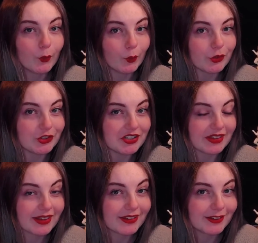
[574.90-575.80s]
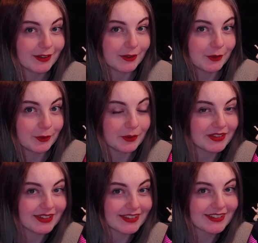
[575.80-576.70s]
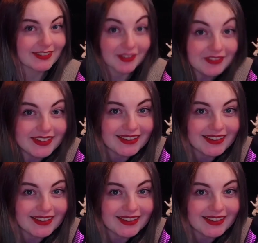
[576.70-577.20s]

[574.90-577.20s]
would you like to know what it sounded